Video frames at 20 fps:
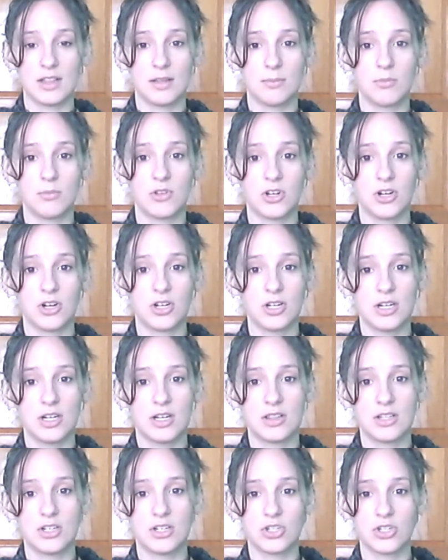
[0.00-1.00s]
started
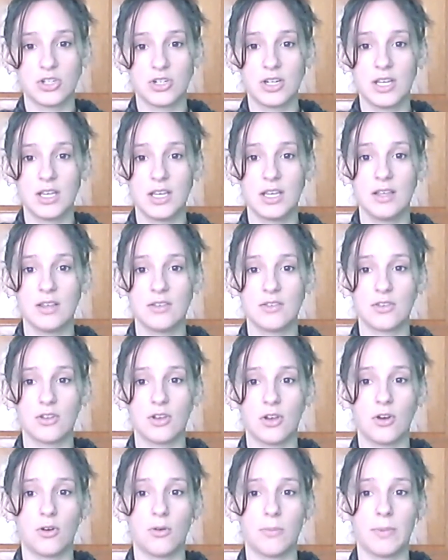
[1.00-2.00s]
on their journey.
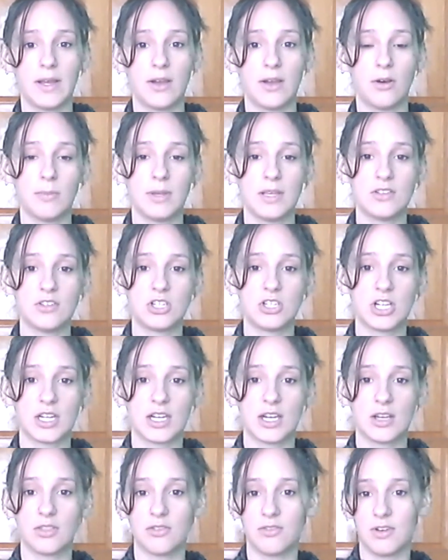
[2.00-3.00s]
So by all means, check
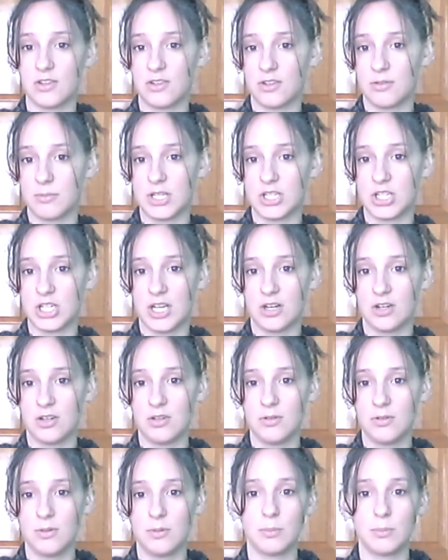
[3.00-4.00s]
out the rest of my
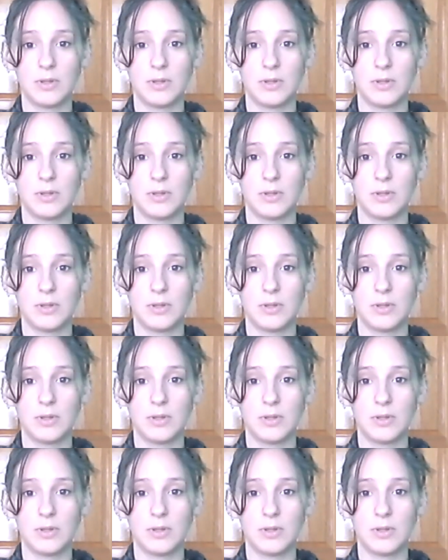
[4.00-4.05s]
channel.